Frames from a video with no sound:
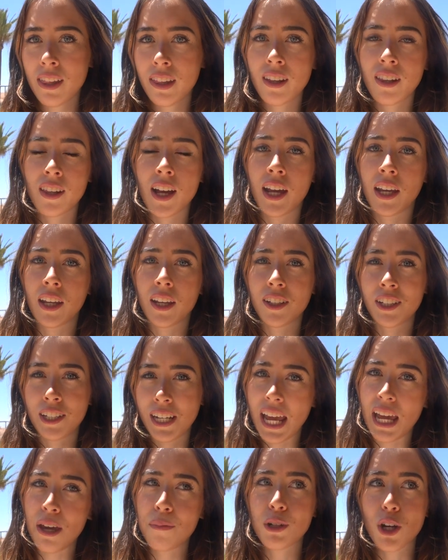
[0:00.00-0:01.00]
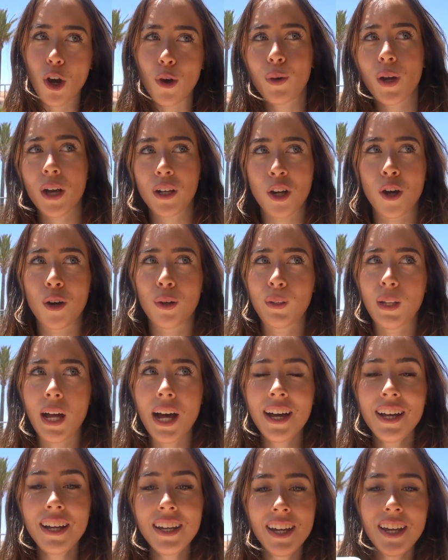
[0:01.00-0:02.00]
the like name
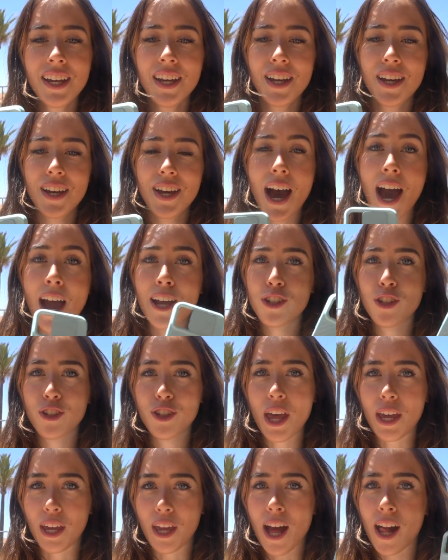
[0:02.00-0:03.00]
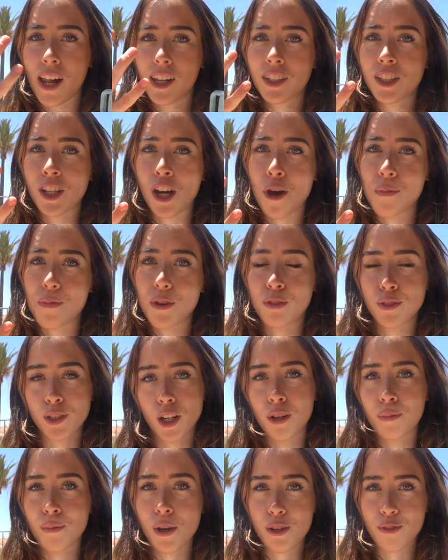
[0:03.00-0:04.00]
Coca-Cola. I just like held it up in
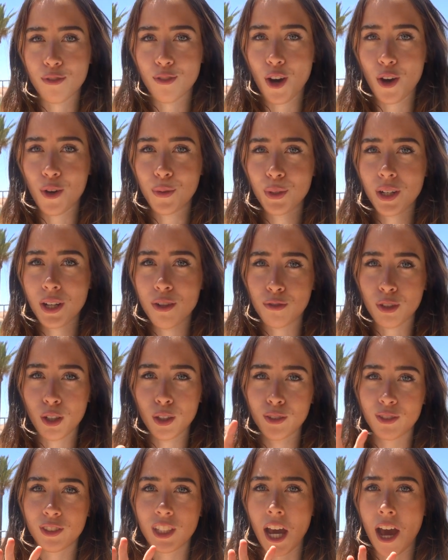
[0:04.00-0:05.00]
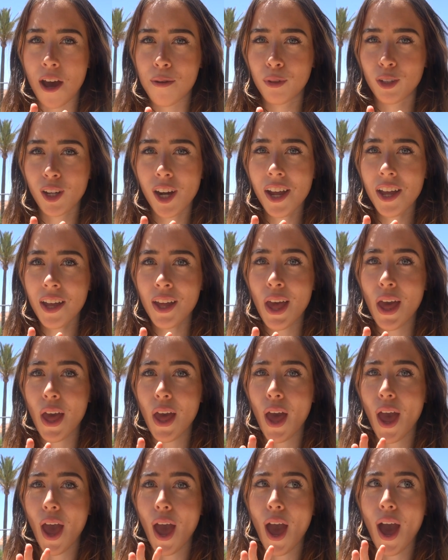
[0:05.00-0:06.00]
front of my phone, in front of the camera,
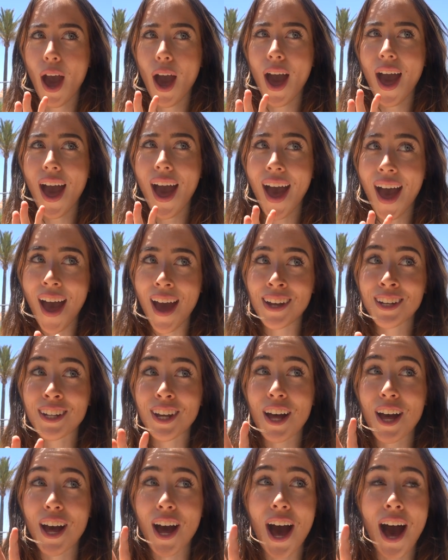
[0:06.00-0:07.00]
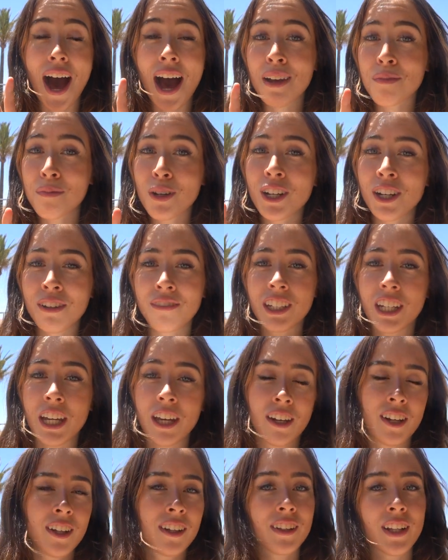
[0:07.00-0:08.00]
and I'm not even
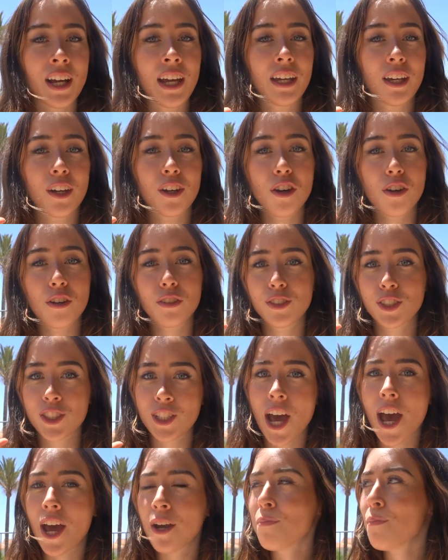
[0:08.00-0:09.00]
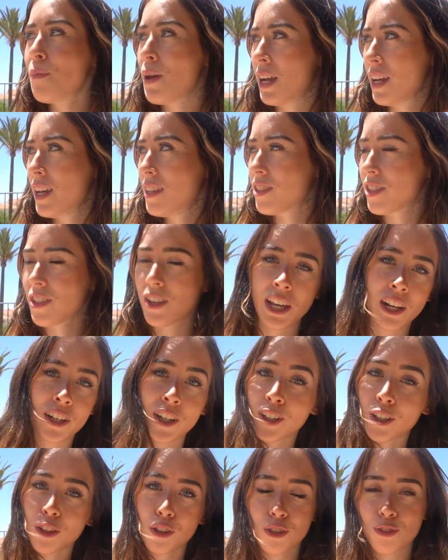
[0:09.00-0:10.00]
kidding, like 10 minutes
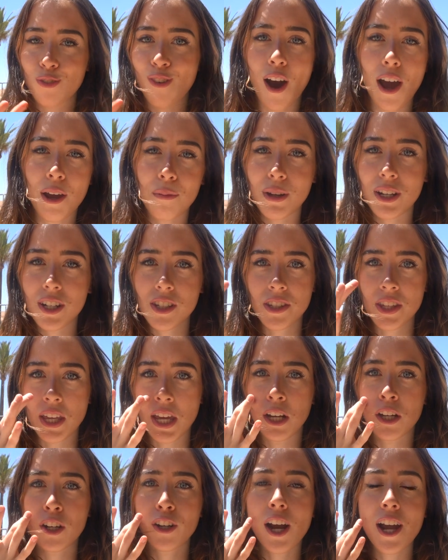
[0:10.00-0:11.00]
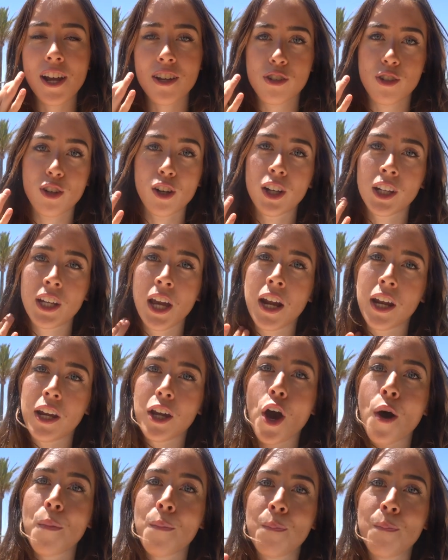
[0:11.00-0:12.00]
later or 5 minutes later I started getting
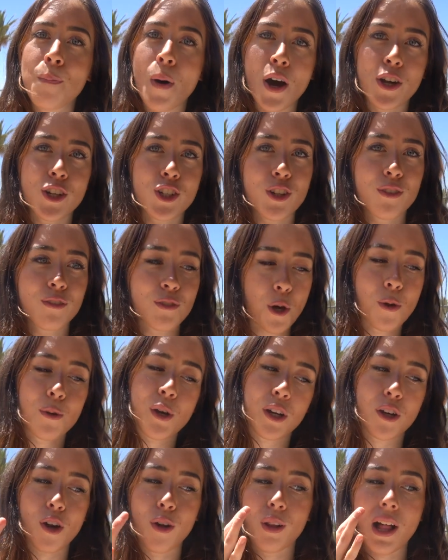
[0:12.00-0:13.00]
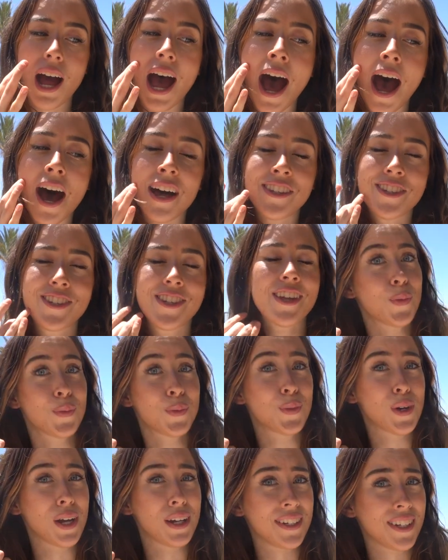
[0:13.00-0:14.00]
a bunch of Coca-Cola ads,
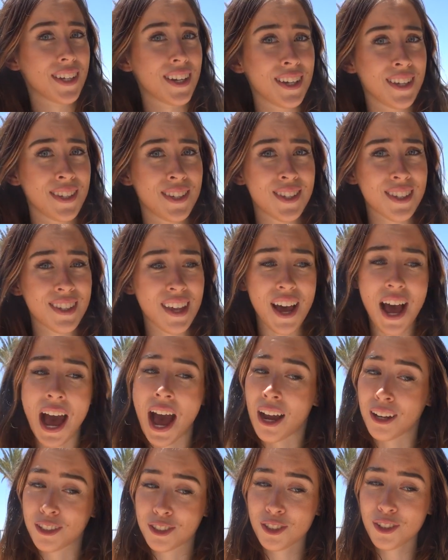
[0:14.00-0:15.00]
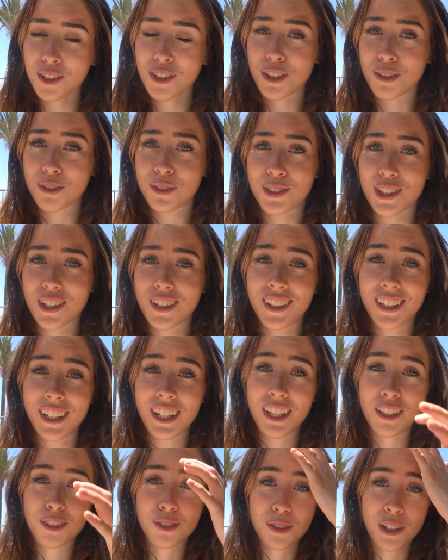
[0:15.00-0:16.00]
which is actually
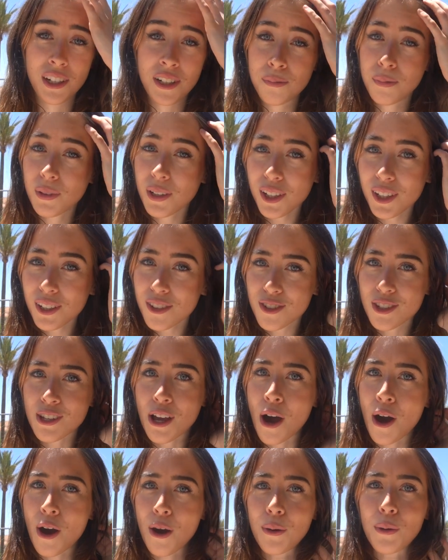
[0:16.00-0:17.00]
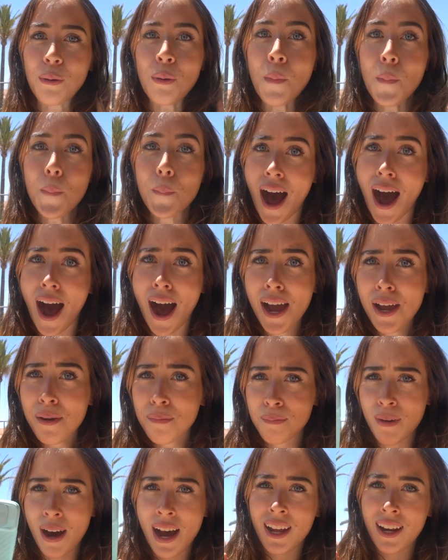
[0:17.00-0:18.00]
really creepy. So I
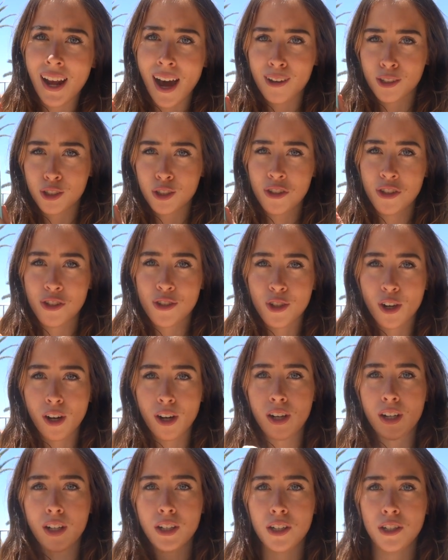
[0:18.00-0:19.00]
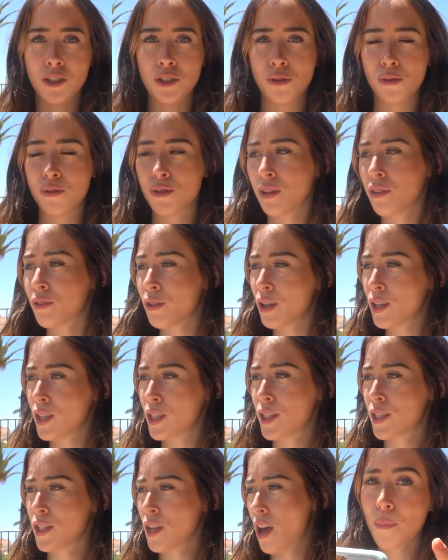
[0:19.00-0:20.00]
might actually start using
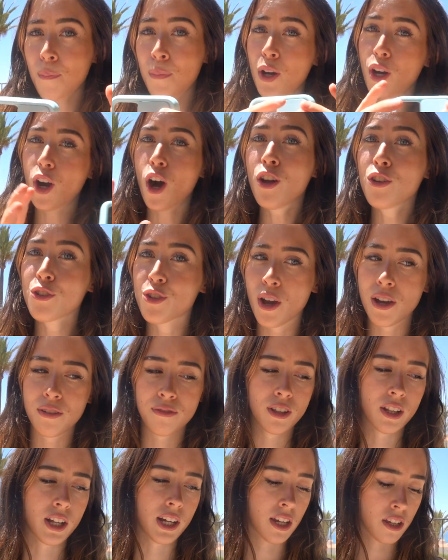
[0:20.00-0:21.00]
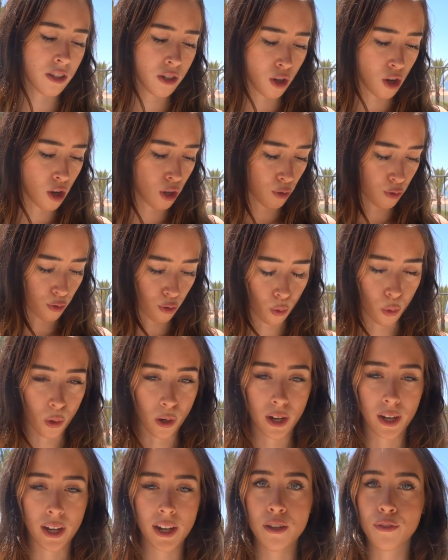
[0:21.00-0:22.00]
this, but also I feel like it's good
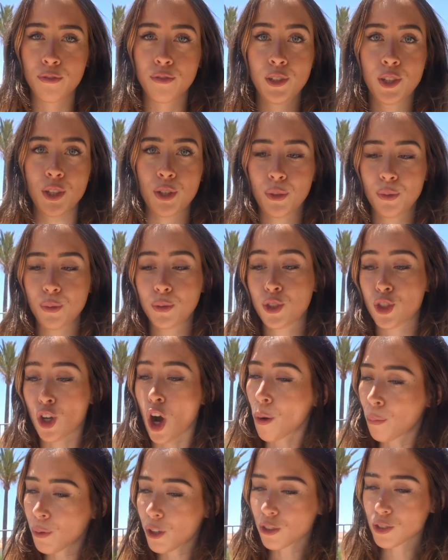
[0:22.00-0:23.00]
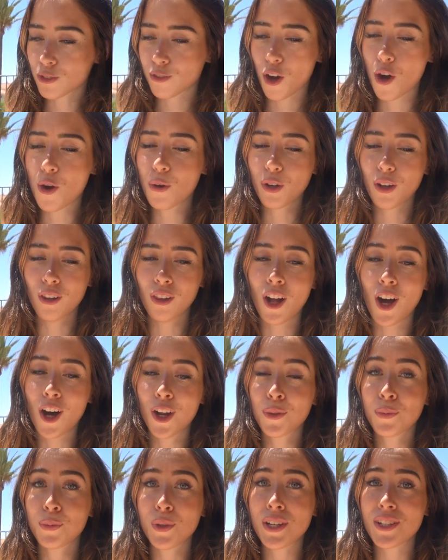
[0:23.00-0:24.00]
for if you drop your phone a
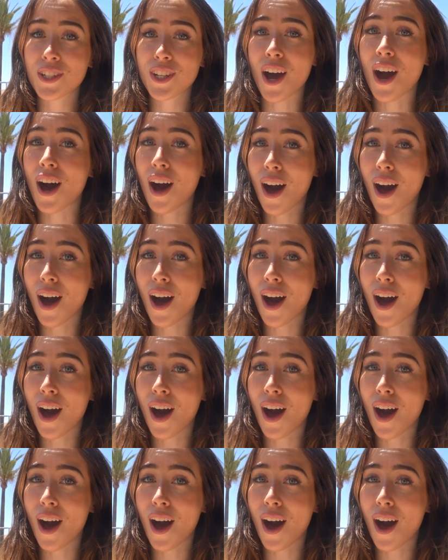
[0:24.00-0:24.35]
lot, which